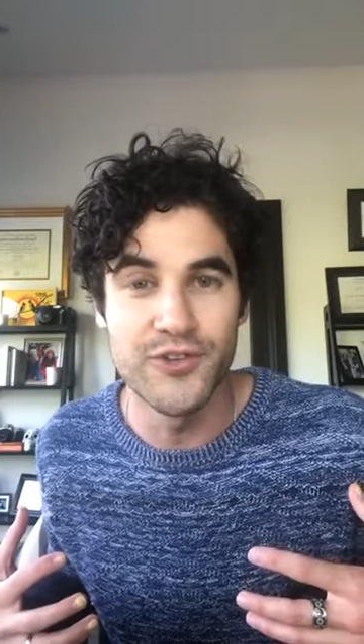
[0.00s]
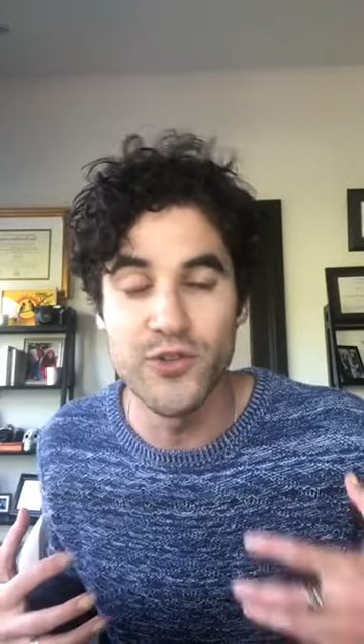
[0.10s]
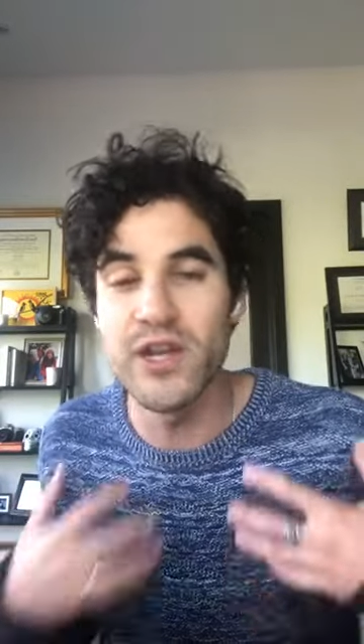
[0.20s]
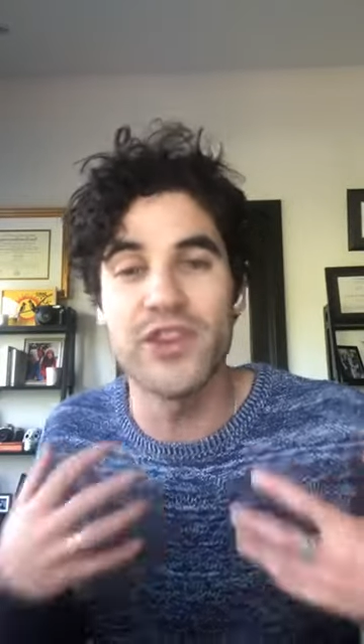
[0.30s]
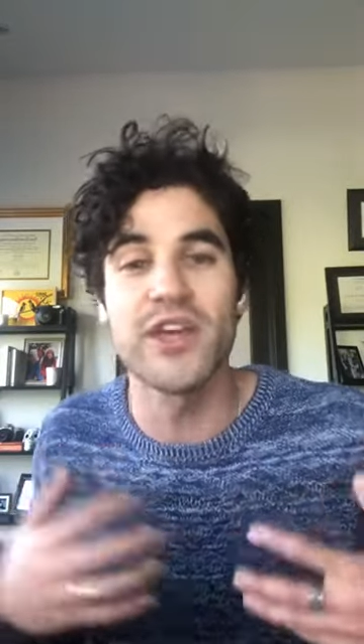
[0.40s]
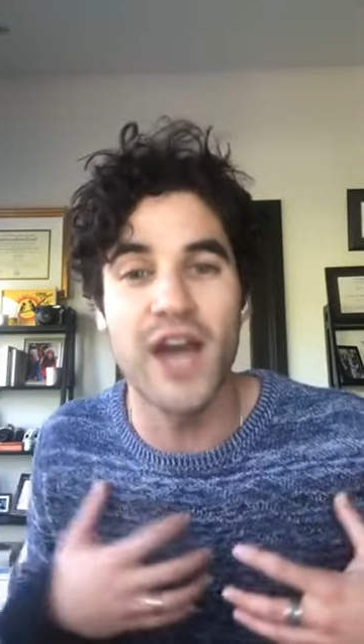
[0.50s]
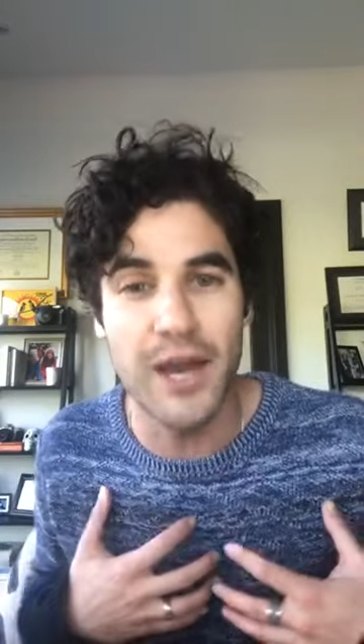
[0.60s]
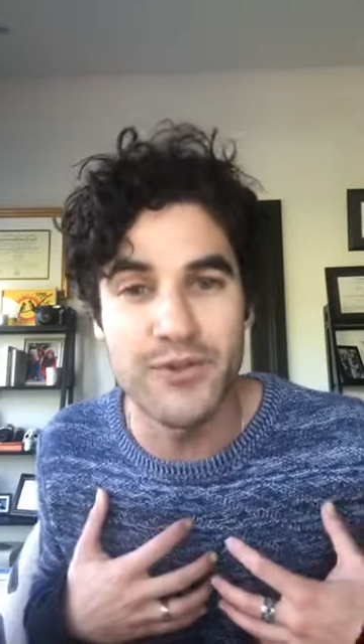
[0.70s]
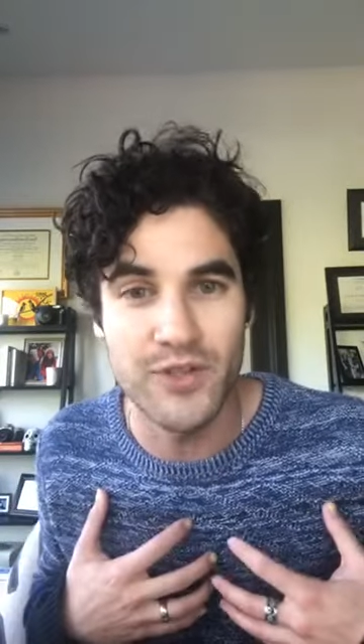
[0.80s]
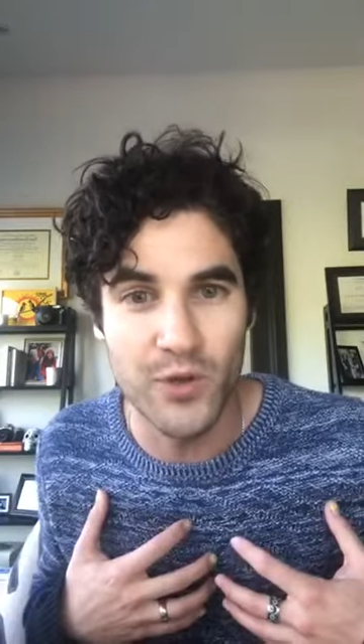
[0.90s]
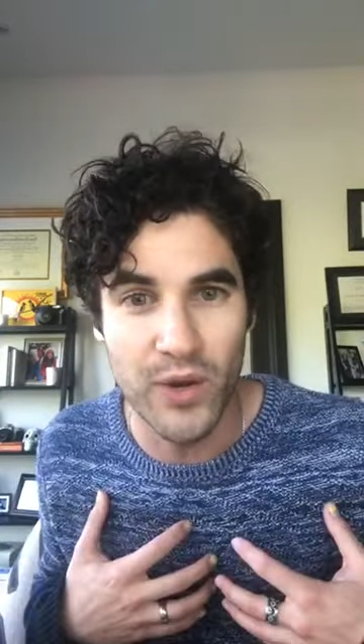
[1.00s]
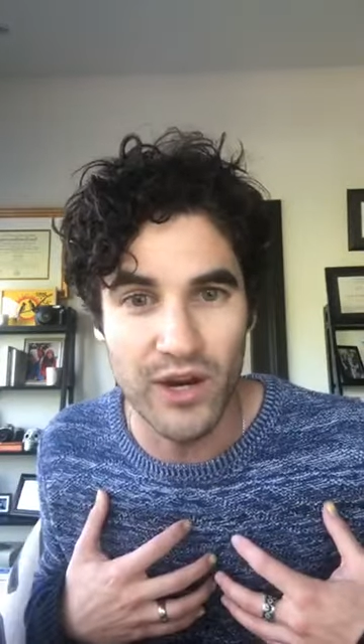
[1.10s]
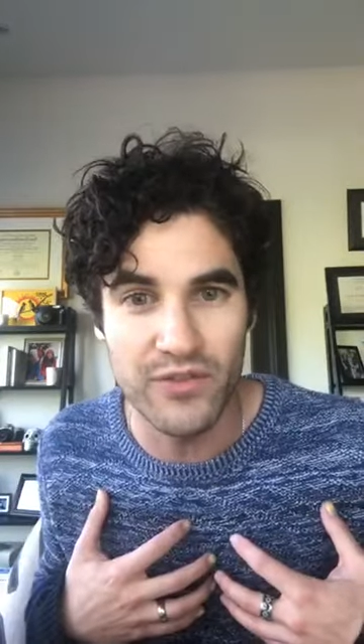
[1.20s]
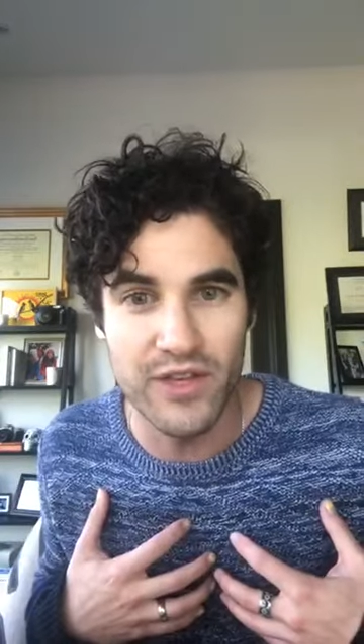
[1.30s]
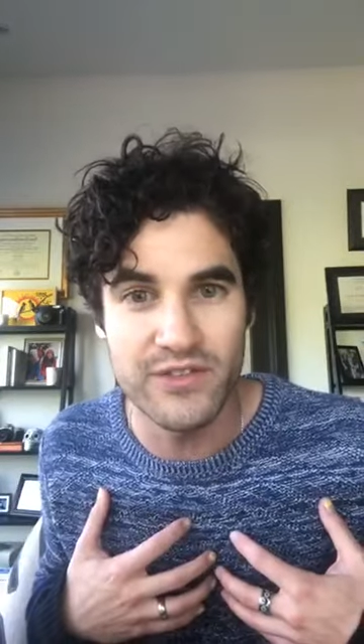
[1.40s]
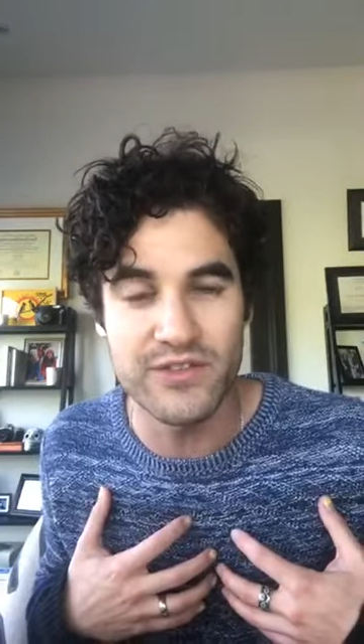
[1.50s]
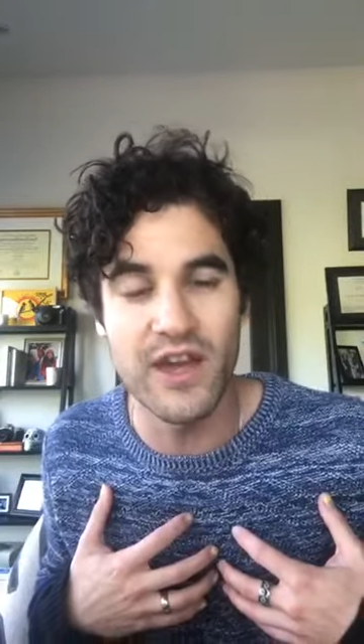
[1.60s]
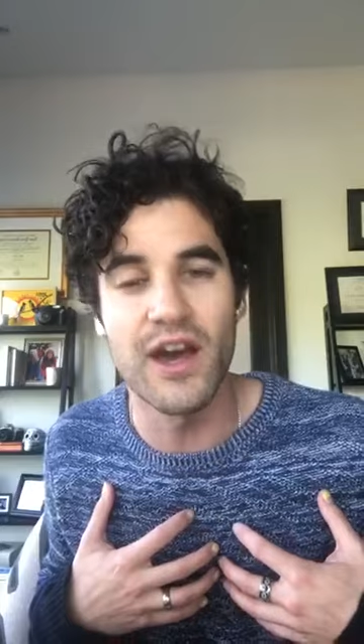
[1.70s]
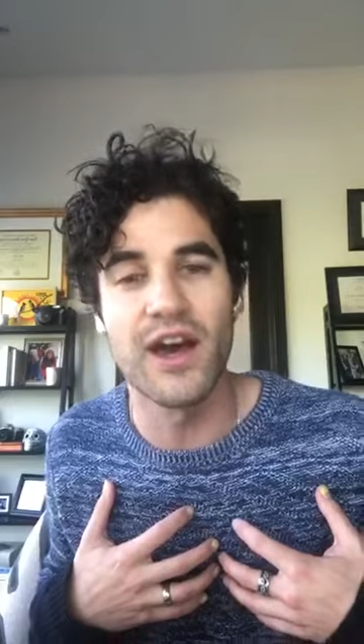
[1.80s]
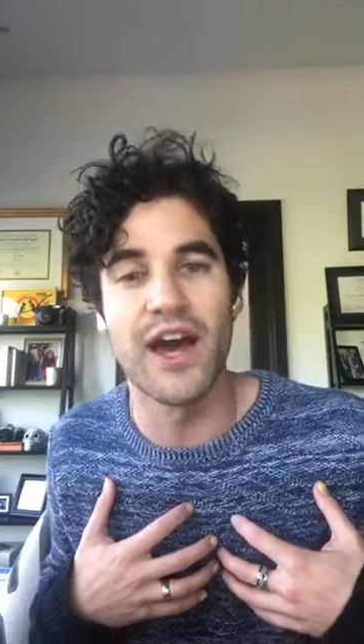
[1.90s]
Do not think I was unaware of this.
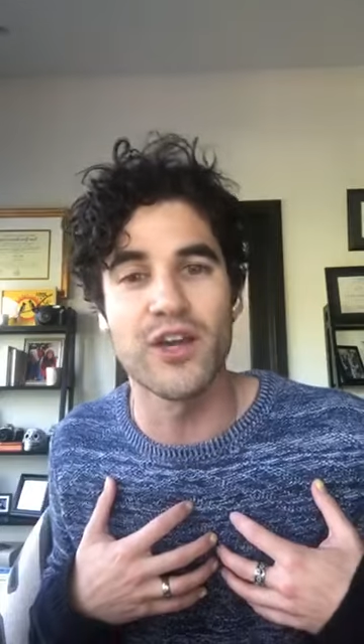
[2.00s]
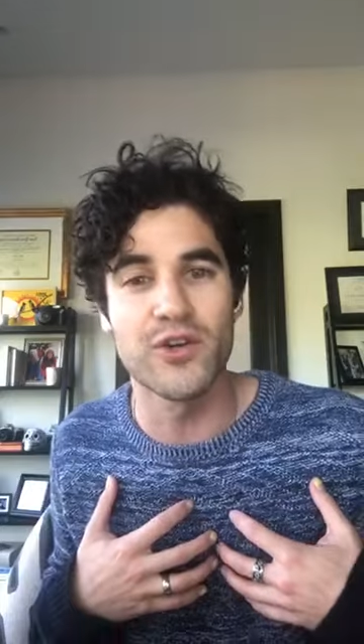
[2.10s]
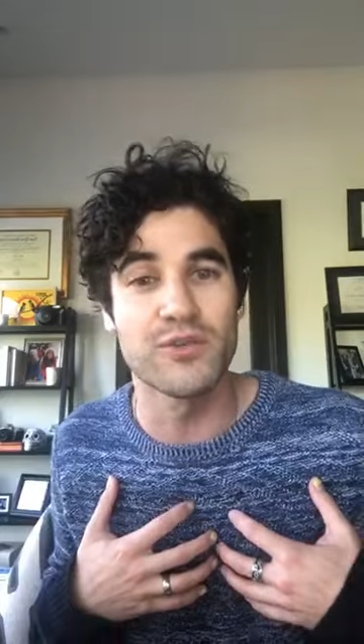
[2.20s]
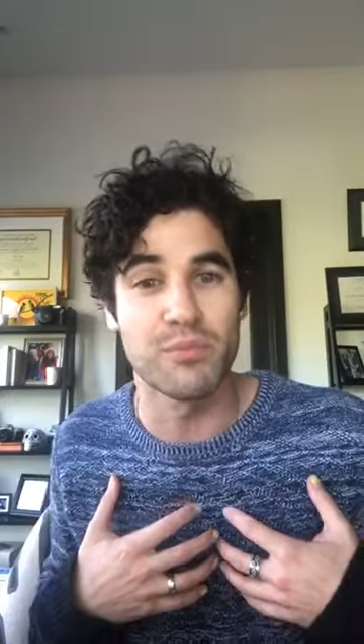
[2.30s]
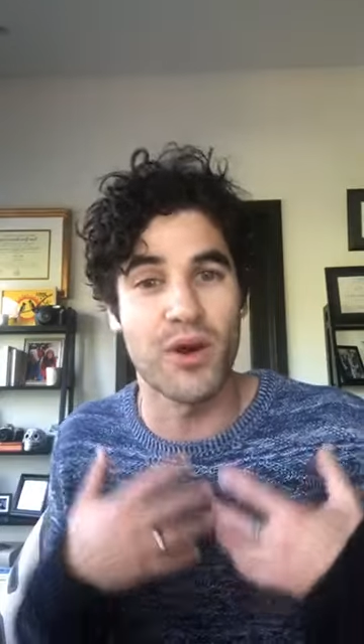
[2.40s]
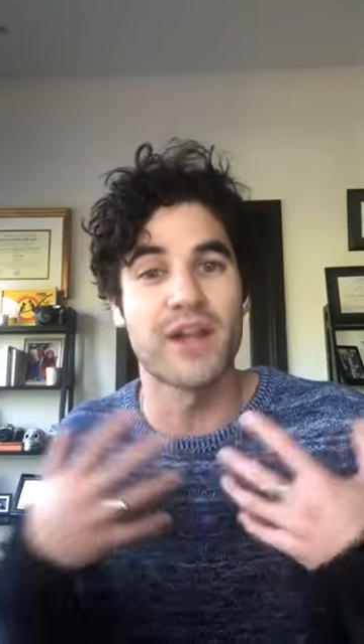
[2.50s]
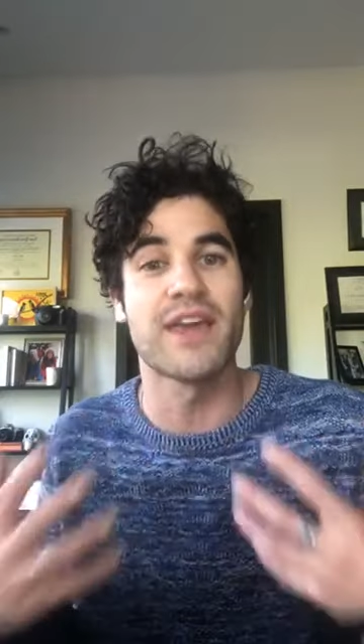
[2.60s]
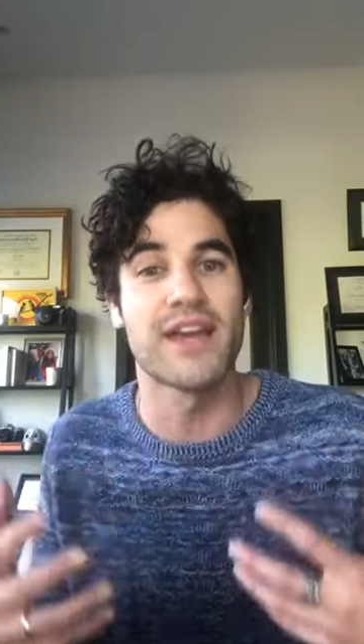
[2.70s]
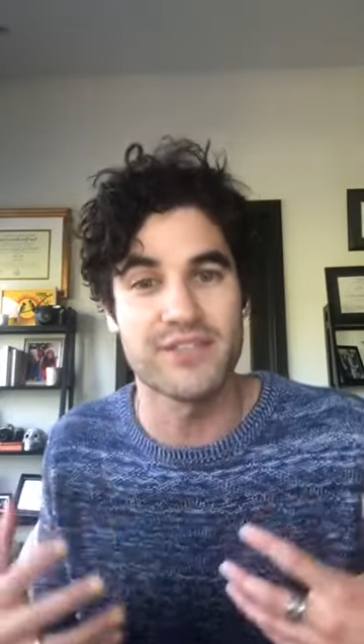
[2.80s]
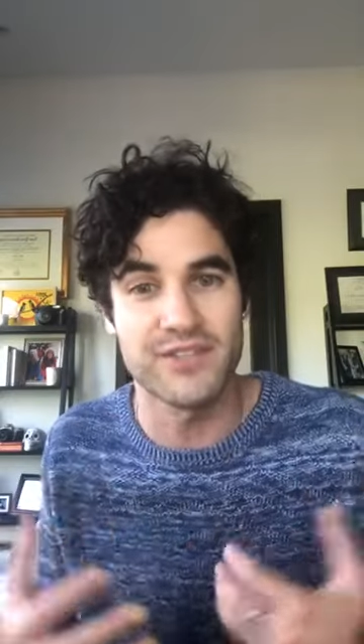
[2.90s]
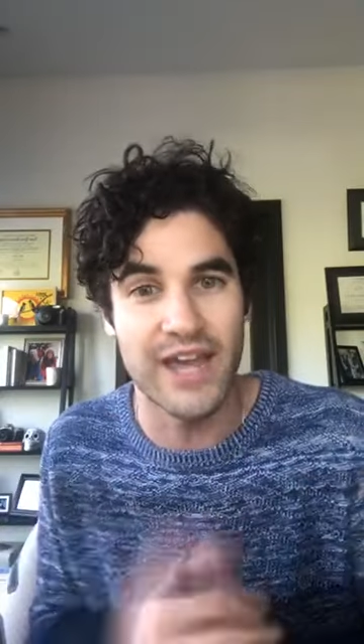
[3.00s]
I couldn't broadcast this.